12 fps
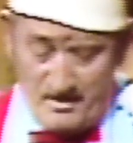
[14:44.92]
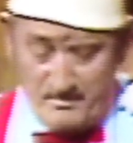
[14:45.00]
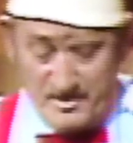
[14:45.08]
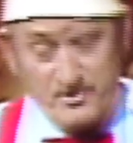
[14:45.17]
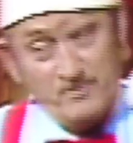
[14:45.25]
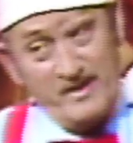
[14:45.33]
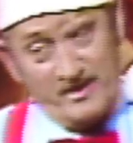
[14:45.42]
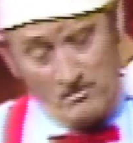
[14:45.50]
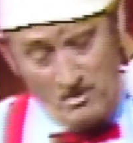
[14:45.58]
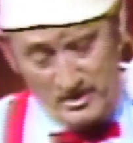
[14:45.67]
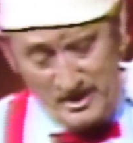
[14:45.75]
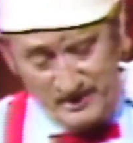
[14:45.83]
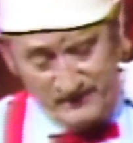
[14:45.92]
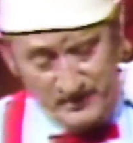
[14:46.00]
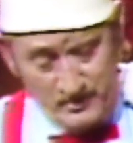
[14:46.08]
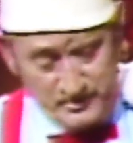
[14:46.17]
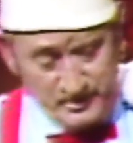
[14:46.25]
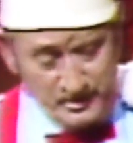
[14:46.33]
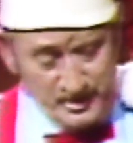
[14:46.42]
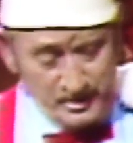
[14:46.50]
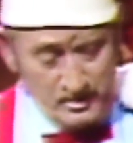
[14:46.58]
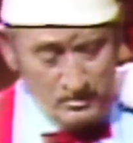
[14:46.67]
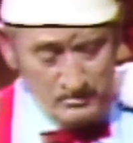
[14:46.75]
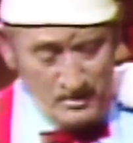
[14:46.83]
But you better walk out. If you don't, you're going to get
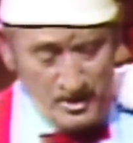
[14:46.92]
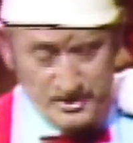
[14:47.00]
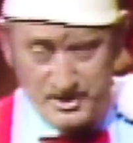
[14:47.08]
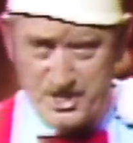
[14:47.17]
court-martialed.